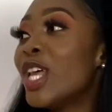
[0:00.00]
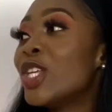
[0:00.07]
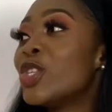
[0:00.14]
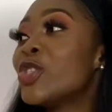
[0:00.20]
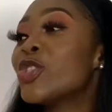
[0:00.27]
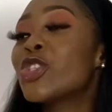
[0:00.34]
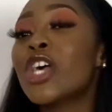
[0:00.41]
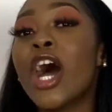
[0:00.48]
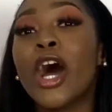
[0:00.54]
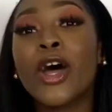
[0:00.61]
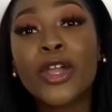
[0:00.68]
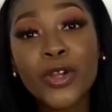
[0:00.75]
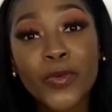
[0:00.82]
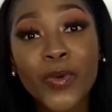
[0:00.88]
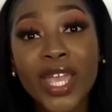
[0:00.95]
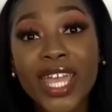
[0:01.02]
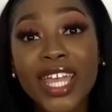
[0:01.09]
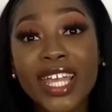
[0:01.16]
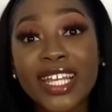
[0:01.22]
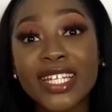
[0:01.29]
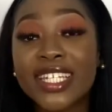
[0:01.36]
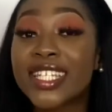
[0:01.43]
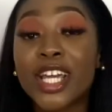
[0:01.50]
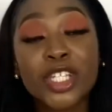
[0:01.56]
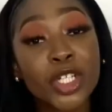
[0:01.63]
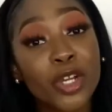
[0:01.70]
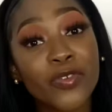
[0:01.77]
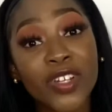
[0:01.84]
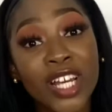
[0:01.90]
And so we decided to
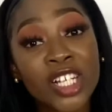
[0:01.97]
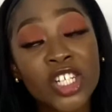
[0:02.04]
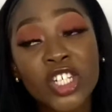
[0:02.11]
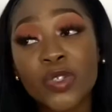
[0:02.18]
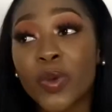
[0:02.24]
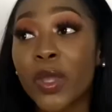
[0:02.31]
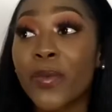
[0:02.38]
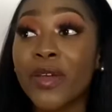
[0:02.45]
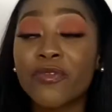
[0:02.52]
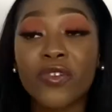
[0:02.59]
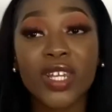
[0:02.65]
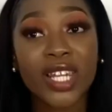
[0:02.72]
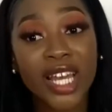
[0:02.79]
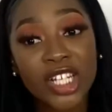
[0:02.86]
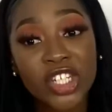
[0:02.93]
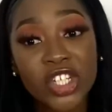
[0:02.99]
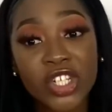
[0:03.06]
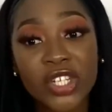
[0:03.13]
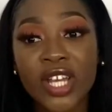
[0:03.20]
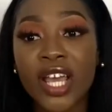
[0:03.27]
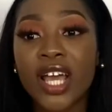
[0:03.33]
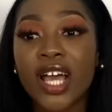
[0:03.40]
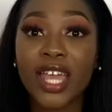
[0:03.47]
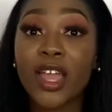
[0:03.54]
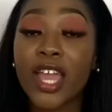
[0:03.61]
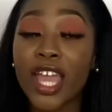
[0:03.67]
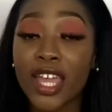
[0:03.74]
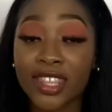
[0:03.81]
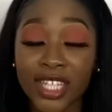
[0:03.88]
go for lunch. We went for lunch.
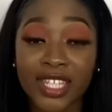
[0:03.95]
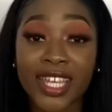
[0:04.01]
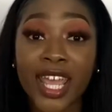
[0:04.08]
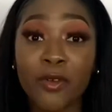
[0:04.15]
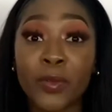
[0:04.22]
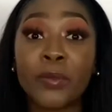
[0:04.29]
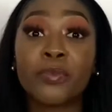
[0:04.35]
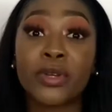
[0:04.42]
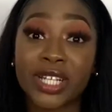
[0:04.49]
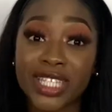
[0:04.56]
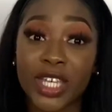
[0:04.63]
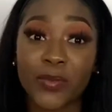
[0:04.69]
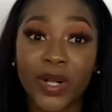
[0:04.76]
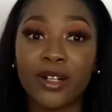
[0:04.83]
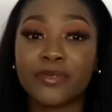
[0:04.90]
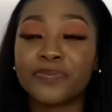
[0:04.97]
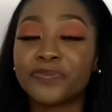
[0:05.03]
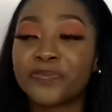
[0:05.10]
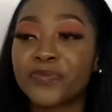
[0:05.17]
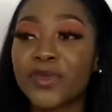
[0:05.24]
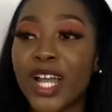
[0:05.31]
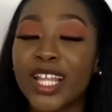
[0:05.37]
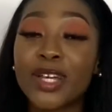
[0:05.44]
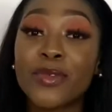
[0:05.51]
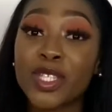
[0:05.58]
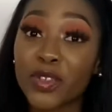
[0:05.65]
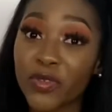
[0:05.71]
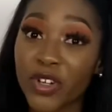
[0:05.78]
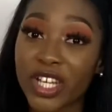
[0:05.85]
The date went pretty well. It
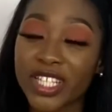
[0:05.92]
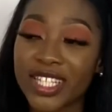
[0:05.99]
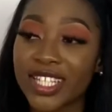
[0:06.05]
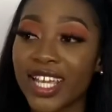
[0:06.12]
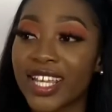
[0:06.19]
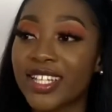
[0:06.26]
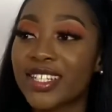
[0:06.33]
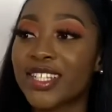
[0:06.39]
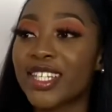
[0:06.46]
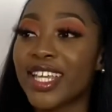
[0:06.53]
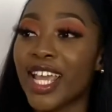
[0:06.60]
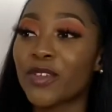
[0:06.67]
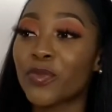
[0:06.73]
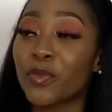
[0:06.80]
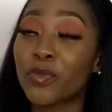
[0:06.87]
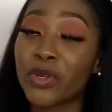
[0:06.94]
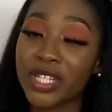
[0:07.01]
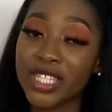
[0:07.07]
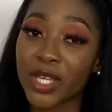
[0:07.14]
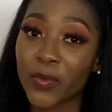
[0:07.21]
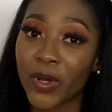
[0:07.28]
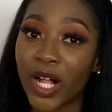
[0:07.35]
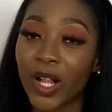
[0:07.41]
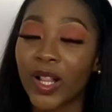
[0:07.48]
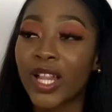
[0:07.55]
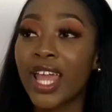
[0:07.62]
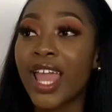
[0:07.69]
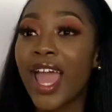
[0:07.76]
was the first date. The date went pretty well.